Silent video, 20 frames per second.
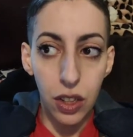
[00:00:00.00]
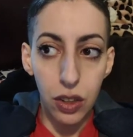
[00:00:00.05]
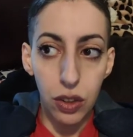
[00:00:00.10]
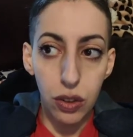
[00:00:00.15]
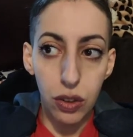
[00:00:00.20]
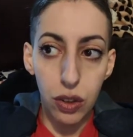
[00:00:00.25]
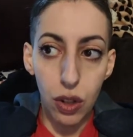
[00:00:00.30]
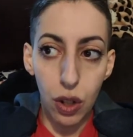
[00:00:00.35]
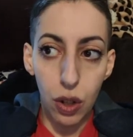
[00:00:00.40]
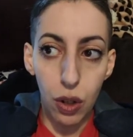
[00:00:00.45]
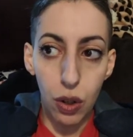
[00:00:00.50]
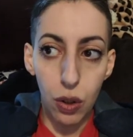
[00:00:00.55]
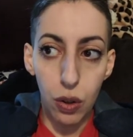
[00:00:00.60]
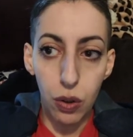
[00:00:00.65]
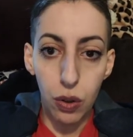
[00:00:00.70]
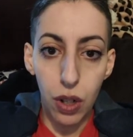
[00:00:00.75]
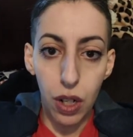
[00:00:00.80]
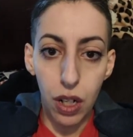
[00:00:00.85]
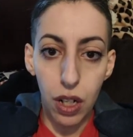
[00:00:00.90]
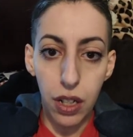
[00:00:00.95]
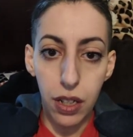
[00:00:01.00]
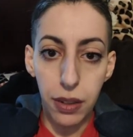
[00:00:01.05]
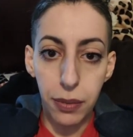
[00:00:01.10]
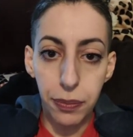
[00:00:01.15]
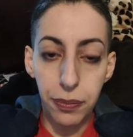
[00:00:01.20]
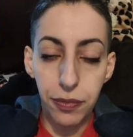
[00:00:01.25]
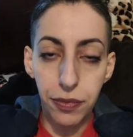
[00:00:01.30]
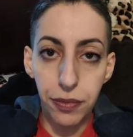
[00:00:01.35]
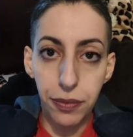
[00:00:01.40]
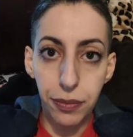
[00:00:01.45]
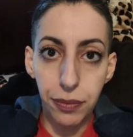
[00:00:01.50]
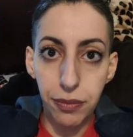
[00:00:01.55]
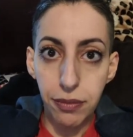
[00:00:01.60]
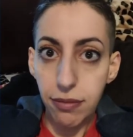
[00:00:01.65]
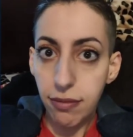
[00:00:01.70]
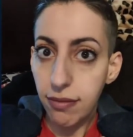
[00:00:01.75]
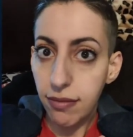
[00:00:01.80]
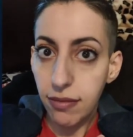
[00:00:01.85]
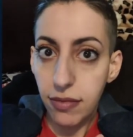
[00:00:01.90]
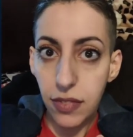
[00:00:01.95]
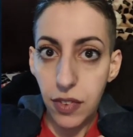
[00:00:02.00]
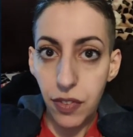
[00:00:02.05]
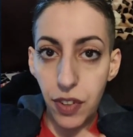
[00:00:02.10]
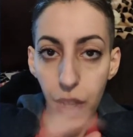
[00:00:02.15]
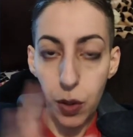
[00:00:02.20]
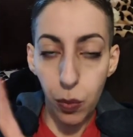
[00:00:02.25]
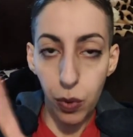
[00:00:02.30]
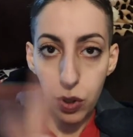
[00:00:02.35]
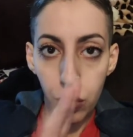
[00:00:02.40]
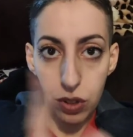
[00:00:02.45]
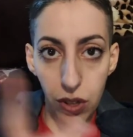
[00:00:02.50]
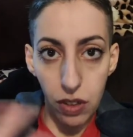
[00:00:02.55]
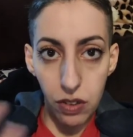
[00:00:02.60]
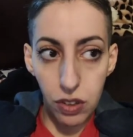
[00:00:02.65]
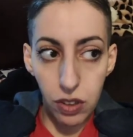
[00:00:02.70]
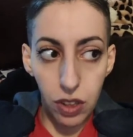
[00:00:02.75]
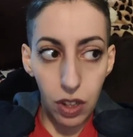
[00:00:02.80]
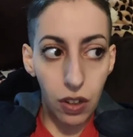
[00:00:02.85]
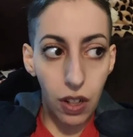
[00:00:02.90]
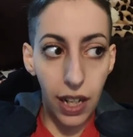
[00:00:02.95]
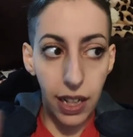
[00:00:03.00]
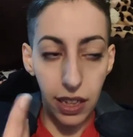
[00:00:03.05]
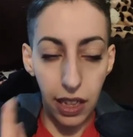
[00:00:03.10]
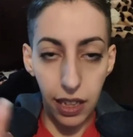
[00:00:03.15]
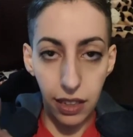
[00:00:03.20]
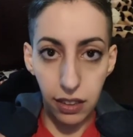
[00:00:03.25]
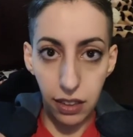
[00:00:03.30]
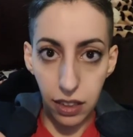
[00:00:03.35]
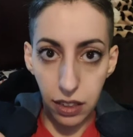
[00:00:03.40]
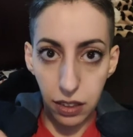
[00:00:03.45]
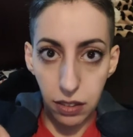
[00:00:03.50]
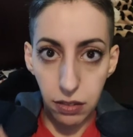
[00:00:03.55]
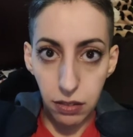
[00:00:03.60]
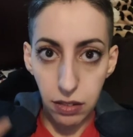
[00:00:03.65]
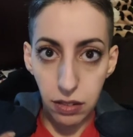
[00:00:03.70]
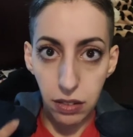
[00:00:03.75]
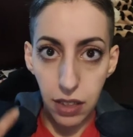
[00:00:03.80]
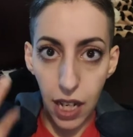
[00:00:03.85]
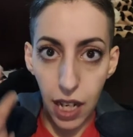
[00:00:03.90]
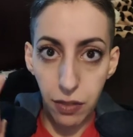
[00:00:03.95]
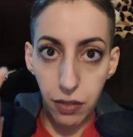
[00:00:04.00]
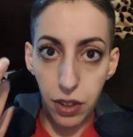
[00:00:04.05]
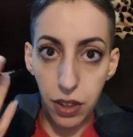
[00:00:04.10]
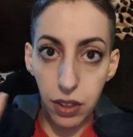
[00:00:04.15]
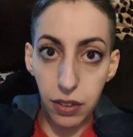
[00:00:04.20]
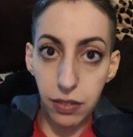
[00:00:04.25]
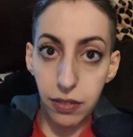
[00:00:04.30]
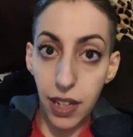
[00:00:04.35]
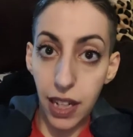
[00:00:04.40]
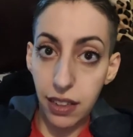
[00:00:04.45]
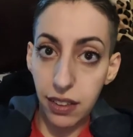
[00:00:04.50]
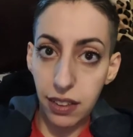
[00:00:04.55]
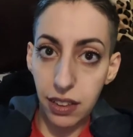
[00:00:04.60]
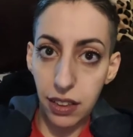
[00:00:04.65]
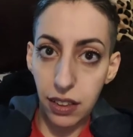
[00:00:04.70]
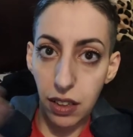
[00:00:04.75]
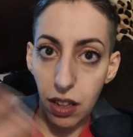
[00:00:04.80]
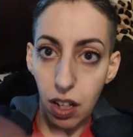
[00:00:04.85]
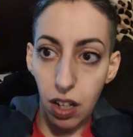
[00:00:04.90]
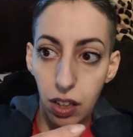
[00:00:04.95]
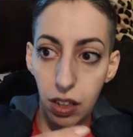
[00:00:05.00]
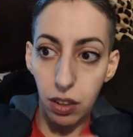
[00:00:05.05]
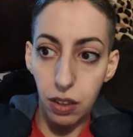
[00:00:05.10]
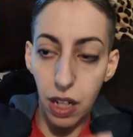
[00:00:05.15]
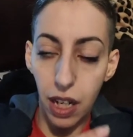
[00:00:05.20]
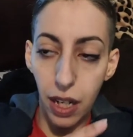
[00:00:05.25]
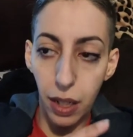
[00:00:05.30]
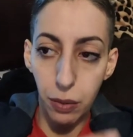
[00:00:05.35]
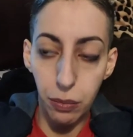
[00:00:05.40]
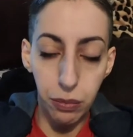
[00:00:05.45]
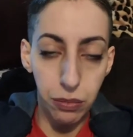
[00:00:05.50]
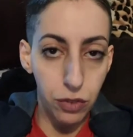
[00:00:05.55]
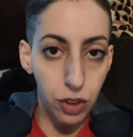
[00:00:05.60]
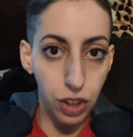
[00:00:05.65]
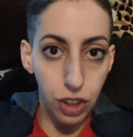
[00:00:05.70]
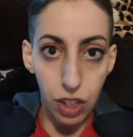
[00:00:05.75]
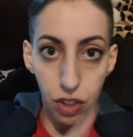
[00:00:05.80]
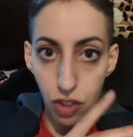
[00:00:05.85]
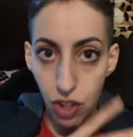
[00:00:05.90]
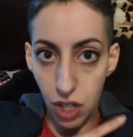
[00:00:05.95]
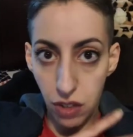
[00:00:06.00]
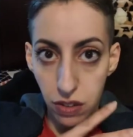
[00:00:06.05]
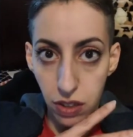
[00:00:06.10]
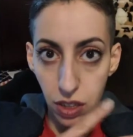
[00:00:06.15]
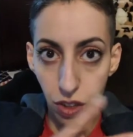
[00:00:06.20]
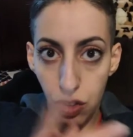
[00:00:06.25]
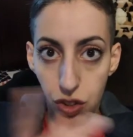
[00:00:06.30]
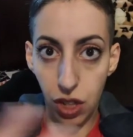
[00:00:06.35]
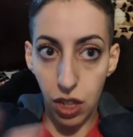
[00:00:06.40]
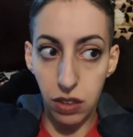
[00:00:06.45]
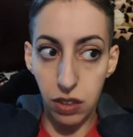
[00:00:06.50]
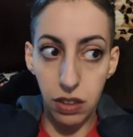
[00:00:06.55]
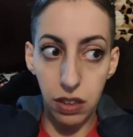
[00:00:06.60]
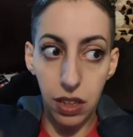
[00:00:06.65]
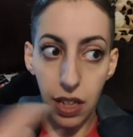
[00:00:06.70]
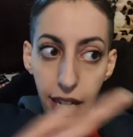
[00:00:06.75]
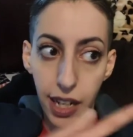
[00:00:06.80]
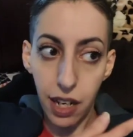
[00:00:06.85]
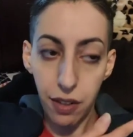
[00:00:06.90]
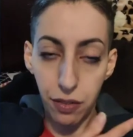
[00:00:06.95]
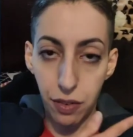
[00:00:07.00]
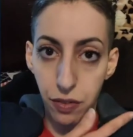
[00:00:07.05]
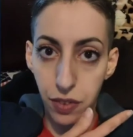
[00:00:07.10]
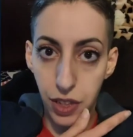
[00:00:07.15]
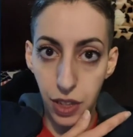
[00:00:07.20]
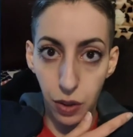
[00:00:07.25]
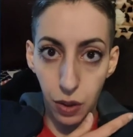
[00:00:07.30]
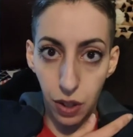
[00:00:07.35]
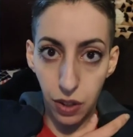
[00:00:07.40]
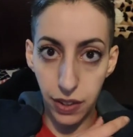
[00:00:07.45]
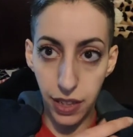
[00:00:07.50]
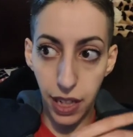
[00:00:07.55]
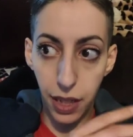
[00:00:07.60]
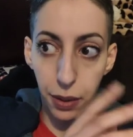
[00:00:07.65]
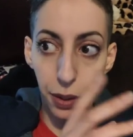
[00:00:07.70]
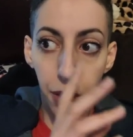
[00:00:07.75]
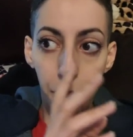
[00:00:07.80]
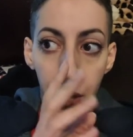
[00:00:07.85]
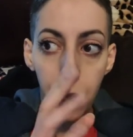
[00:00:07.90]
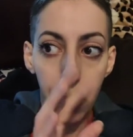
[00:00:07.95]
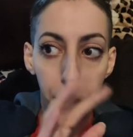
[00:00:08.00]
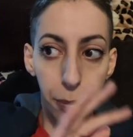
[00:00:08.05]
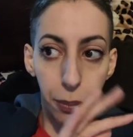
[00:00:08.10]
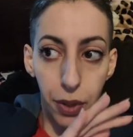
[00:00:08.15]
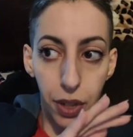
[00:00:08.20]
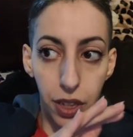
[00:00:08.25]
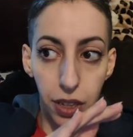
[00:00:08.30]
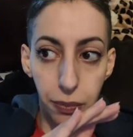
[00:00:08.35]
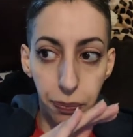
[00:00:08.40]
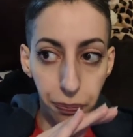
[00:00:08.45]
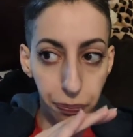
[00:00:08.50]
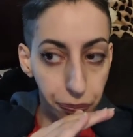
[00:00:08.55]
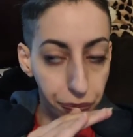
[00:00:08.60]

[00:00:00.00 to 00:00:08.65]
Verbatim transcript: So, um, if anyone who doesn't know, I, I did have a vaccine log. I took the Johnson and Johnson. I have a video on that, but